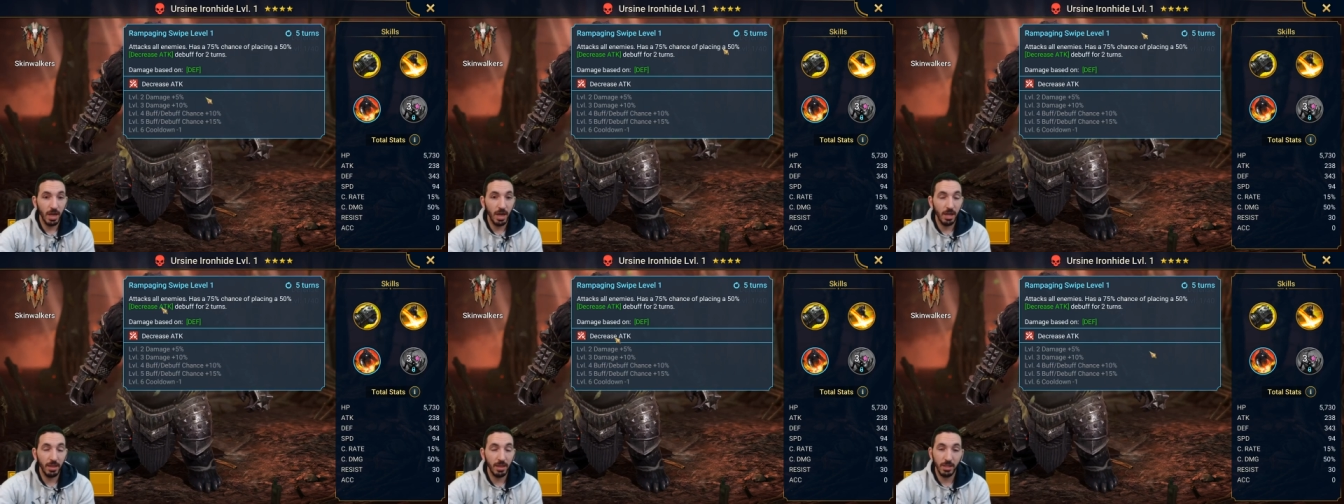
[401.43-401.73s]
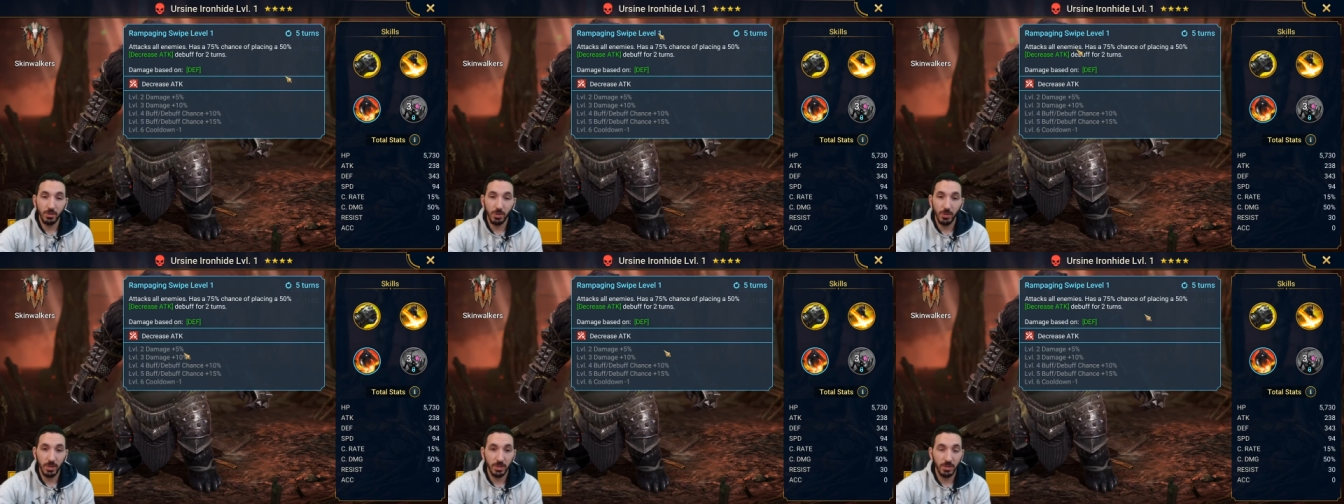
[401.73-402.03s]

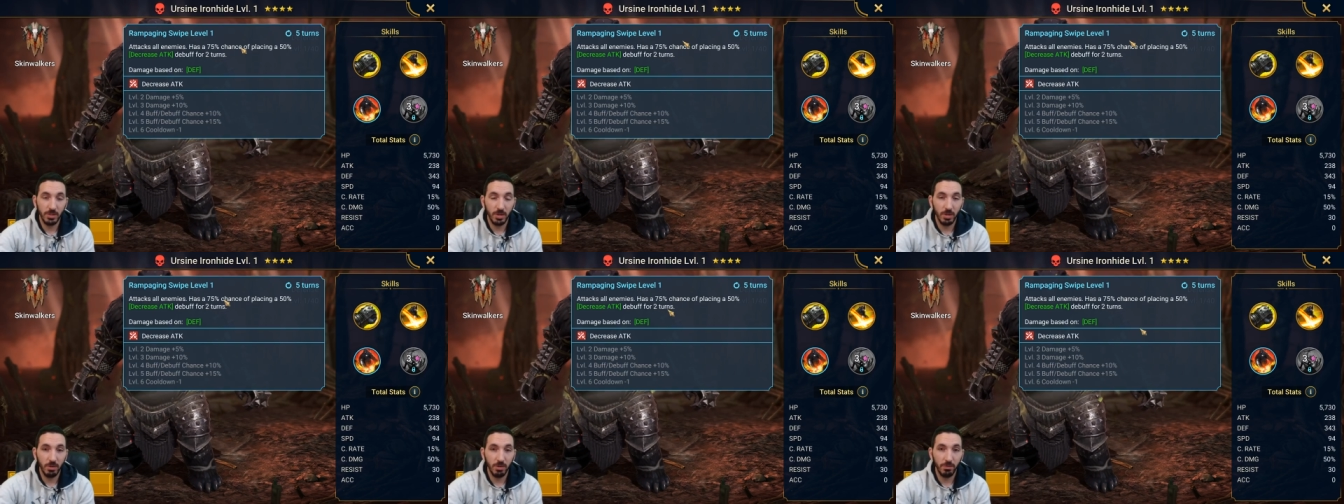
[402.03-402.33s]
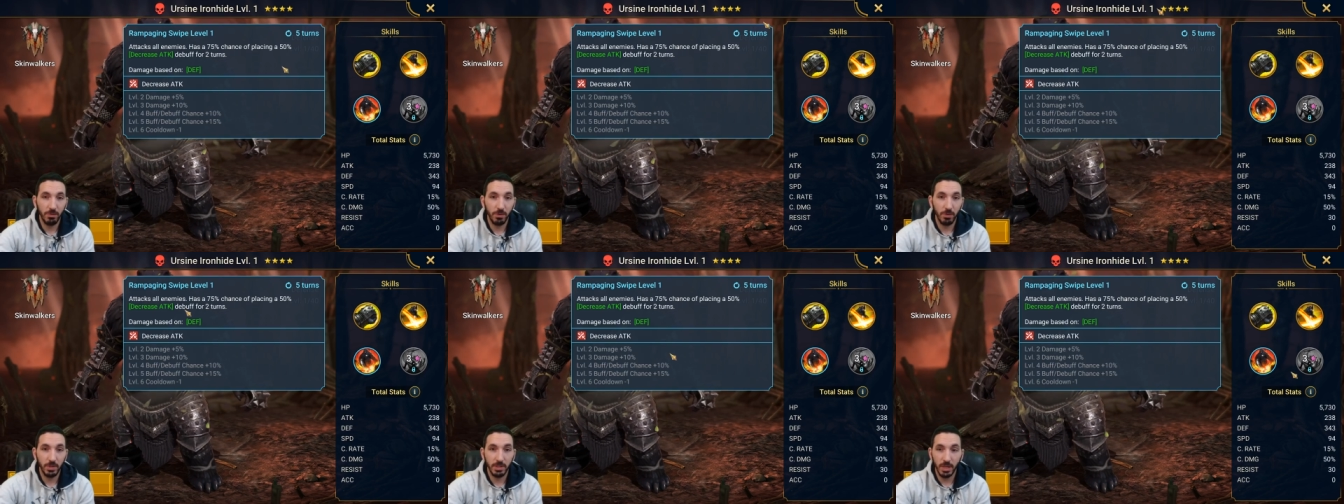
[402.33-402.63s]
This one is good
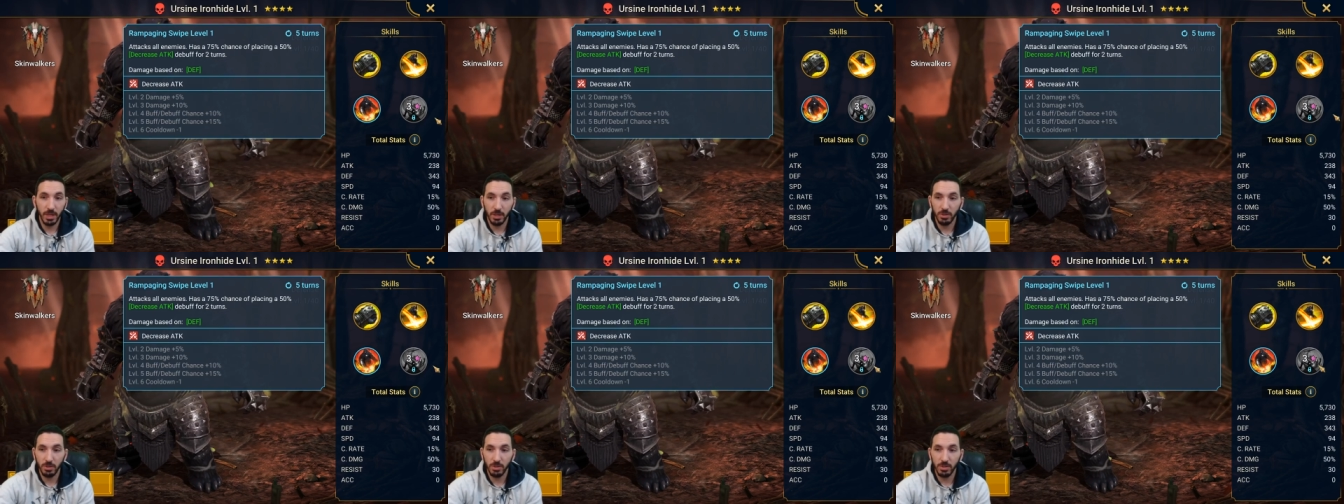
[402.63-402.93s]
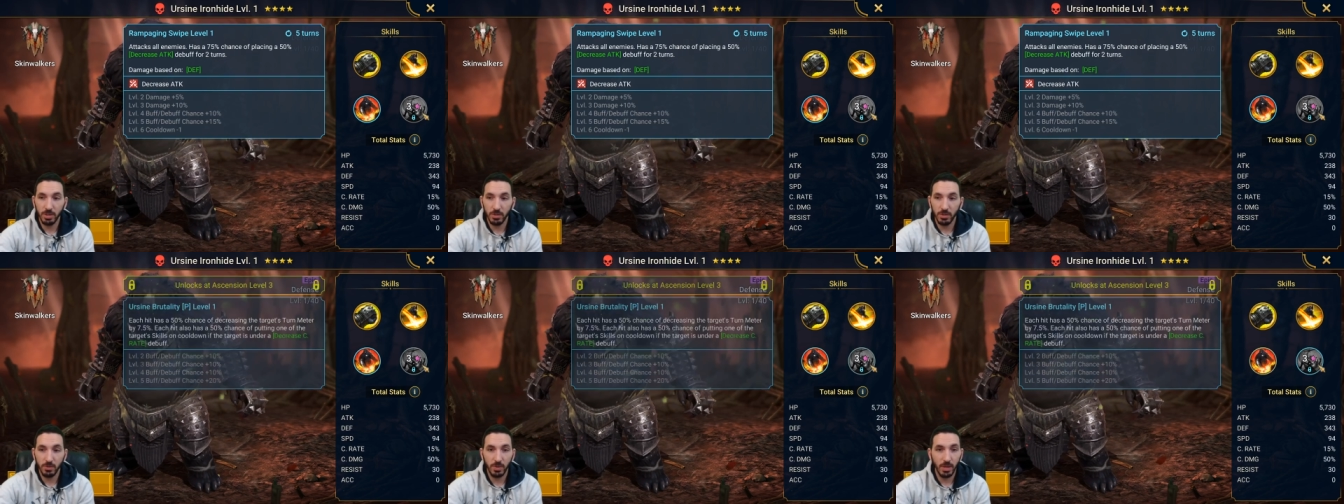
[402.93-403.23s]
for the
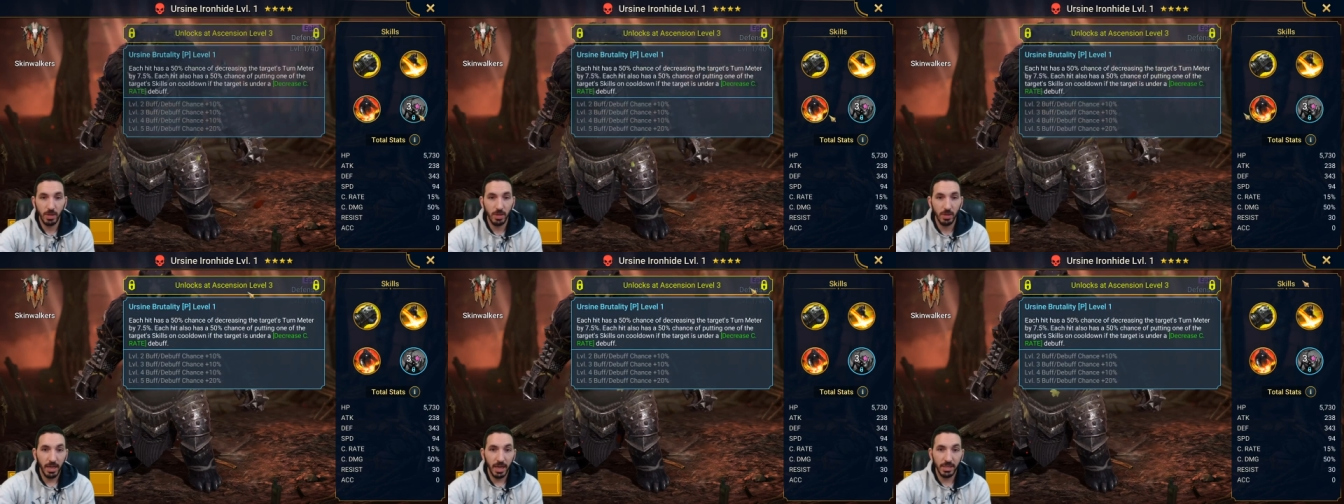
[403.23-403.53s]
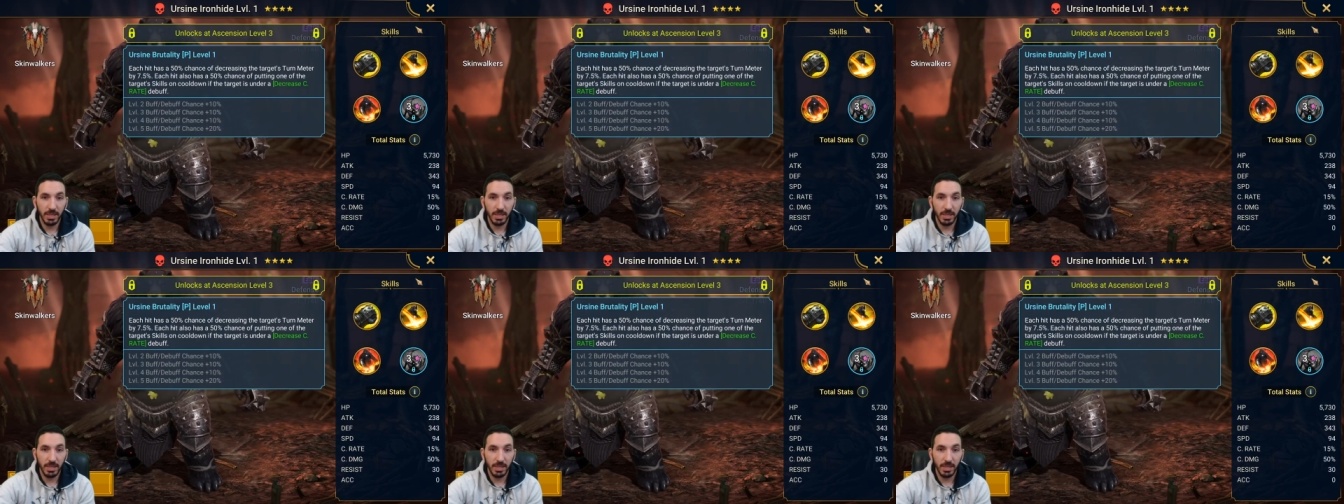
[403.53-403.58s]
dungeons as well.